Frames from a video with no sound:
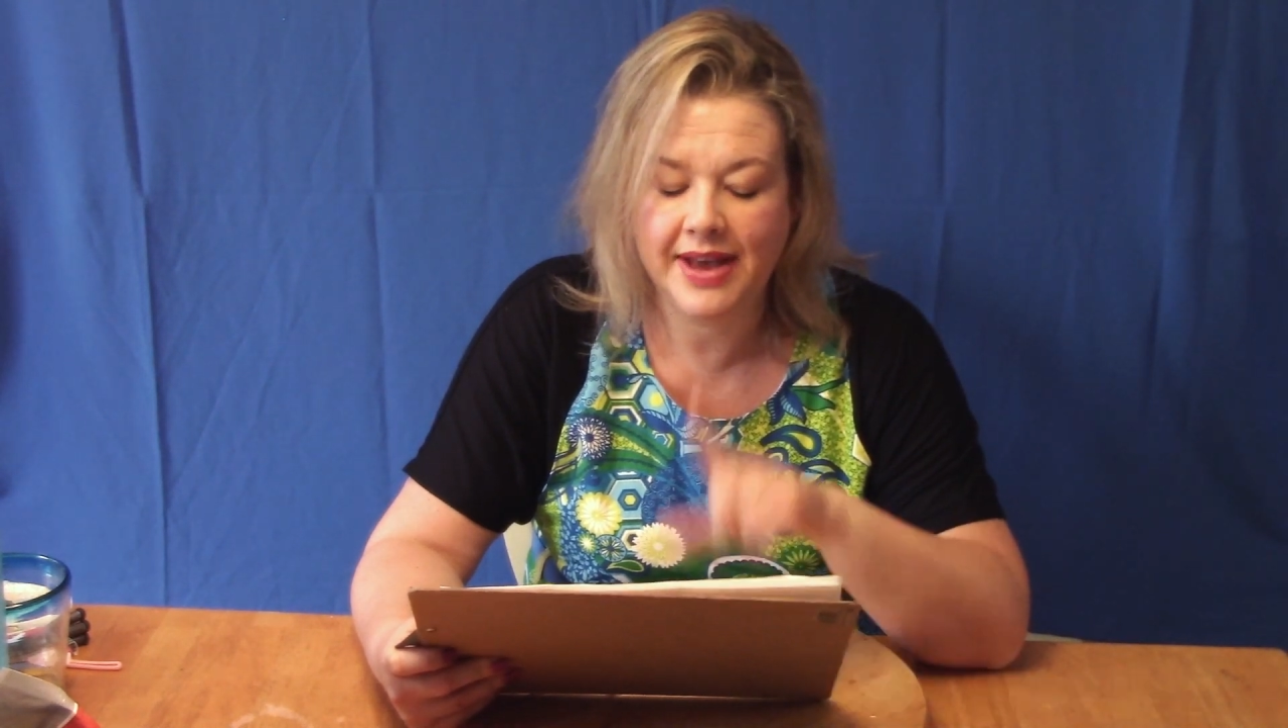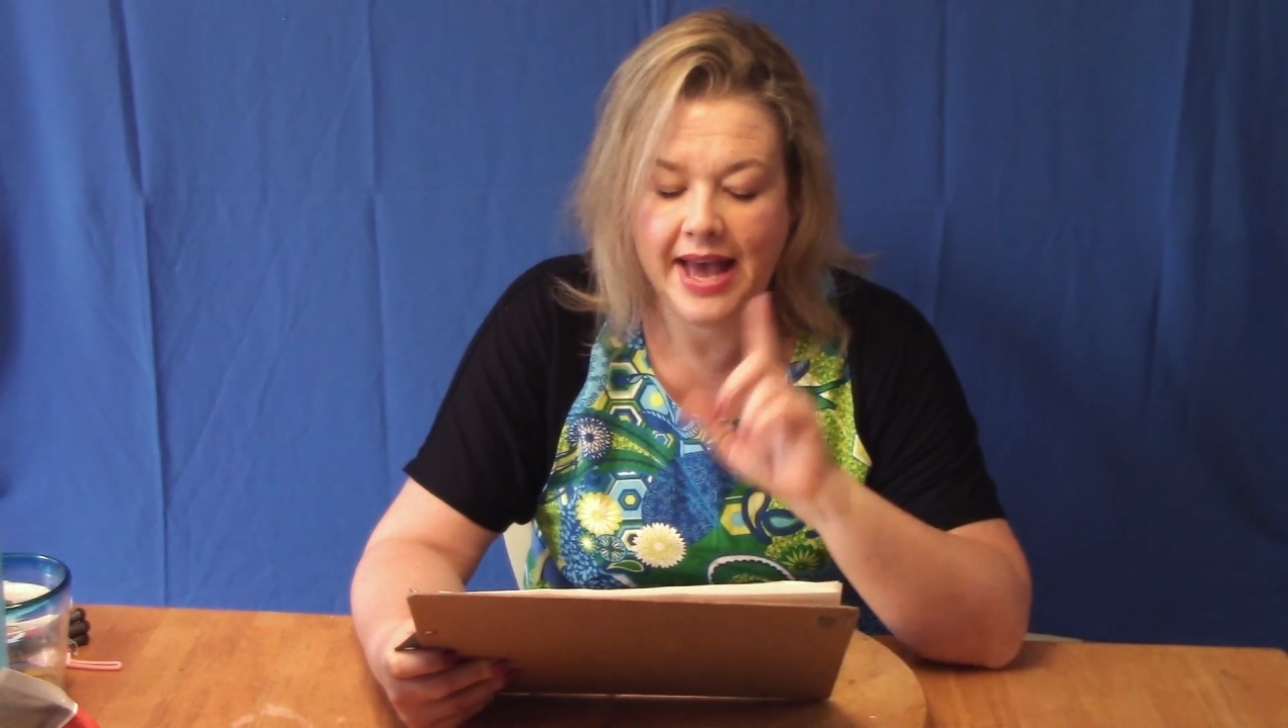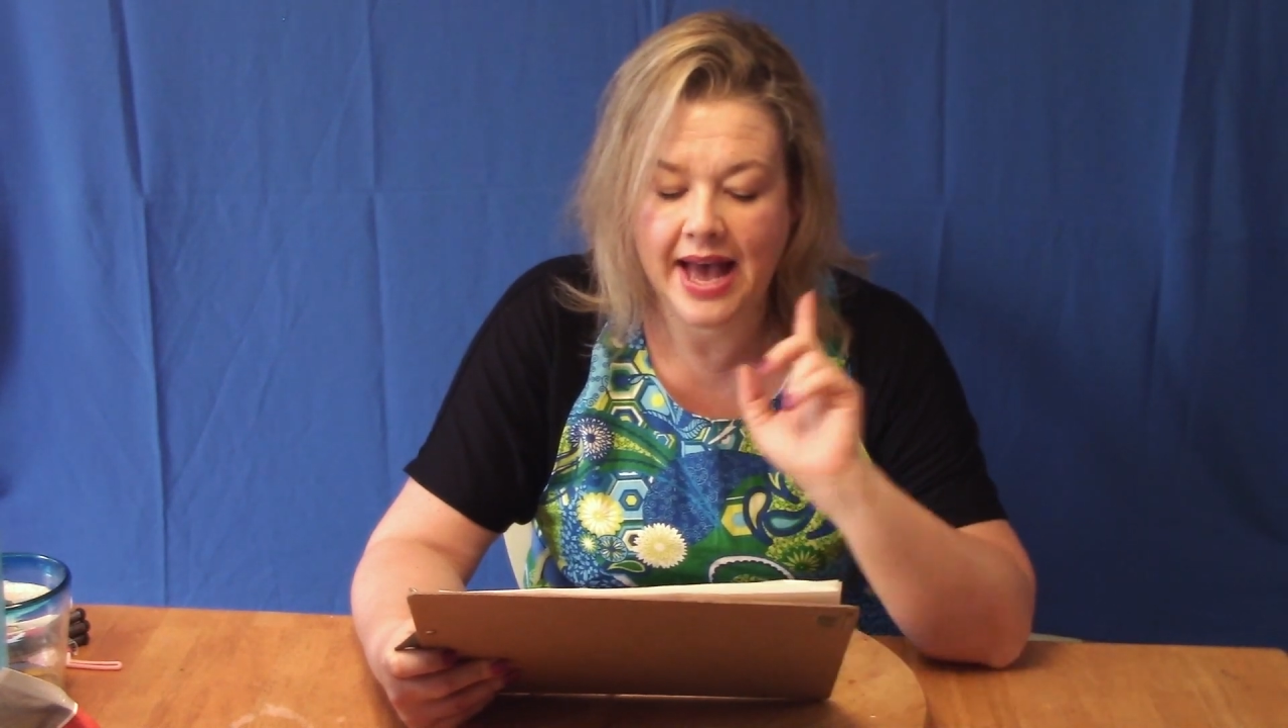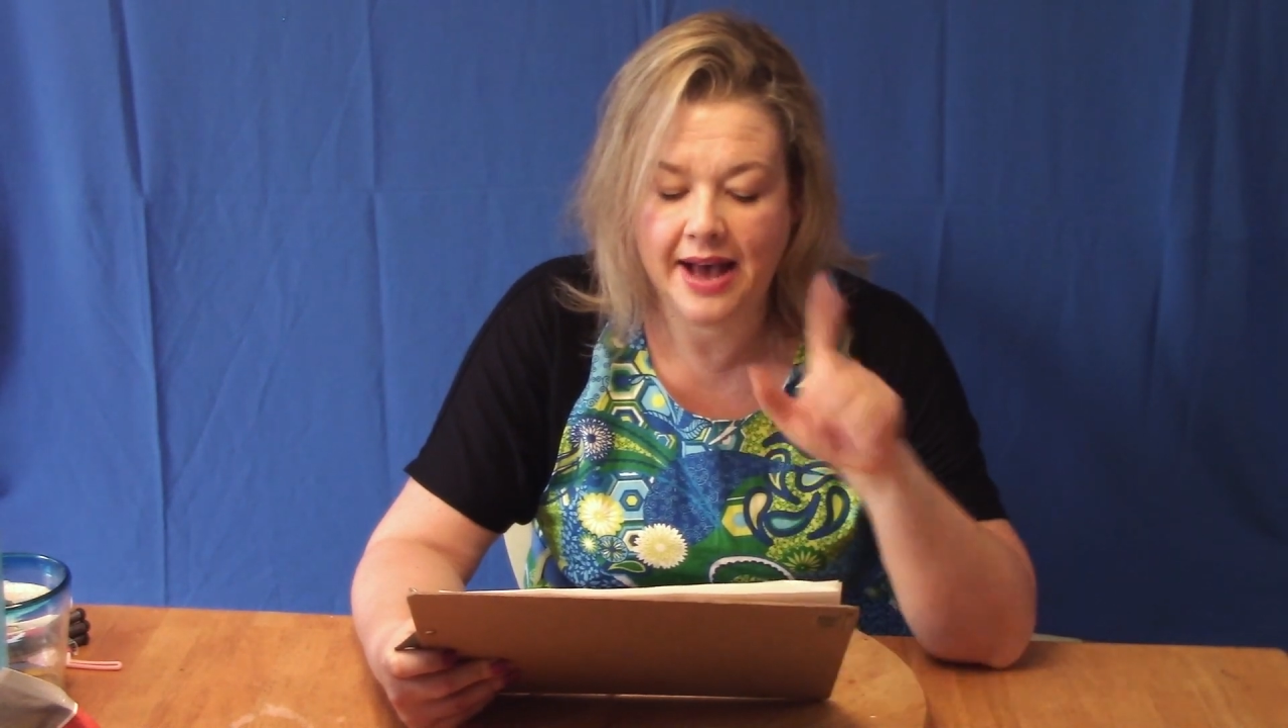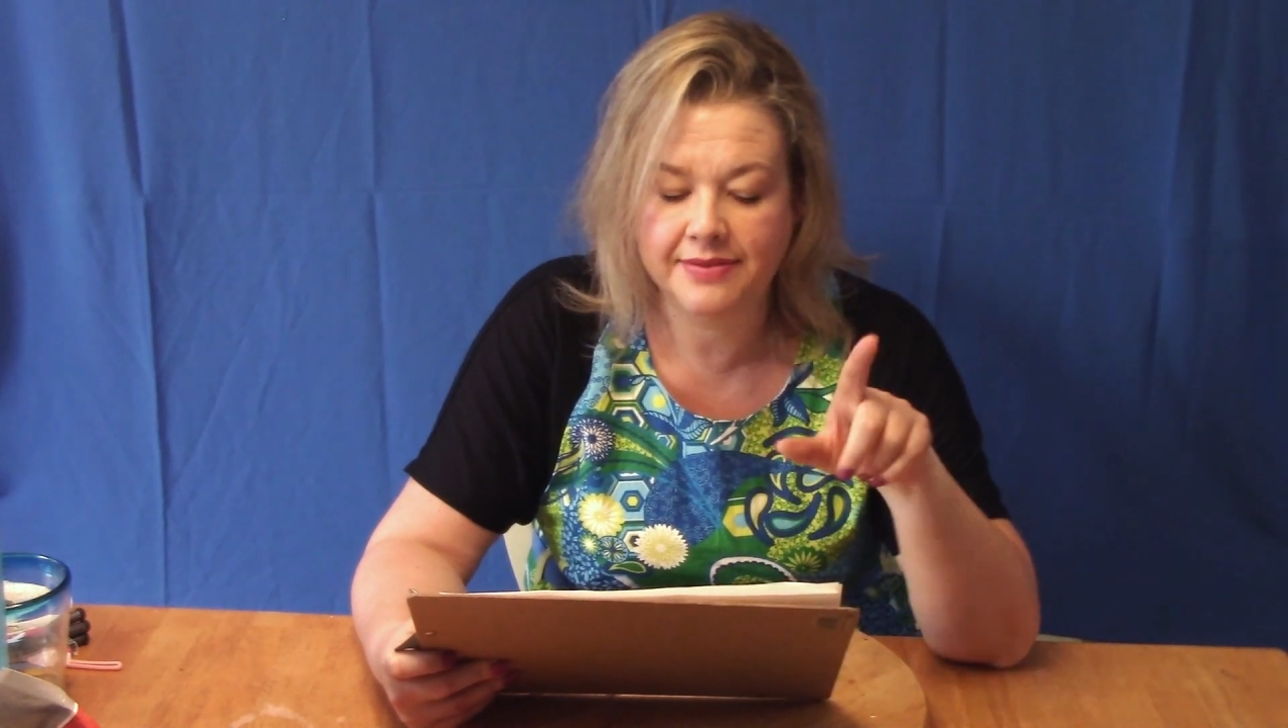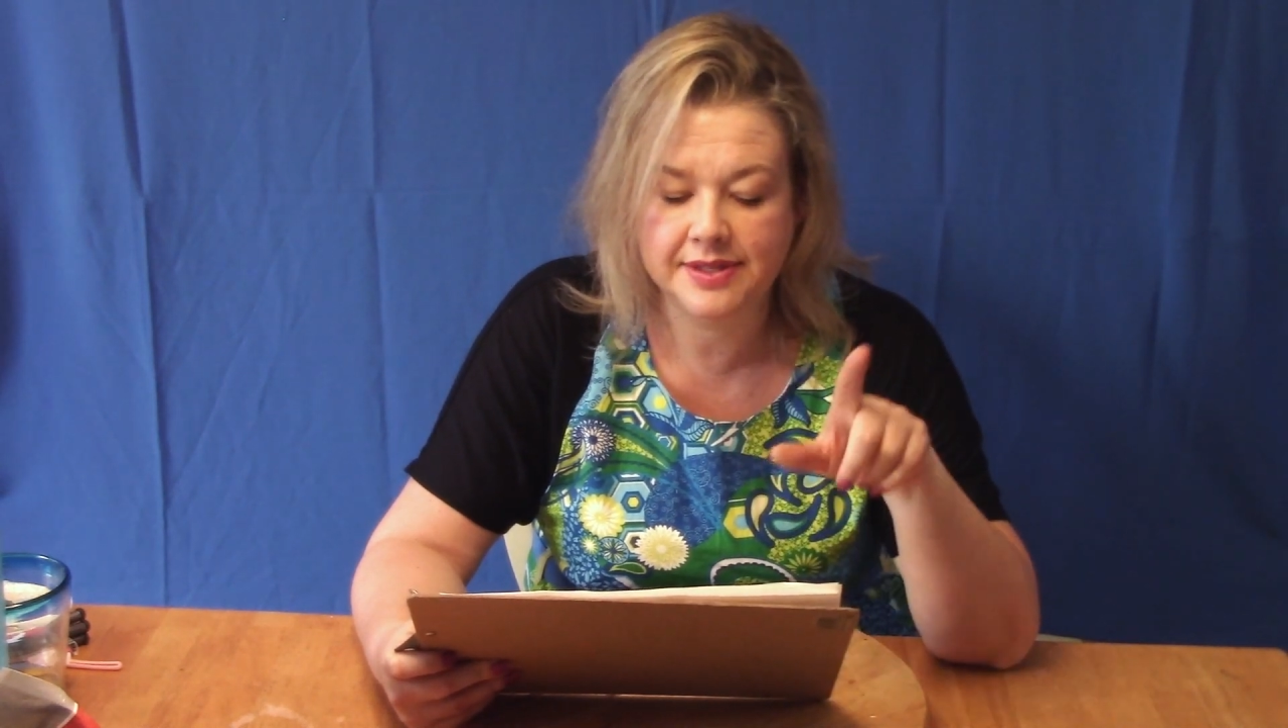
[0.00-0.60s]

have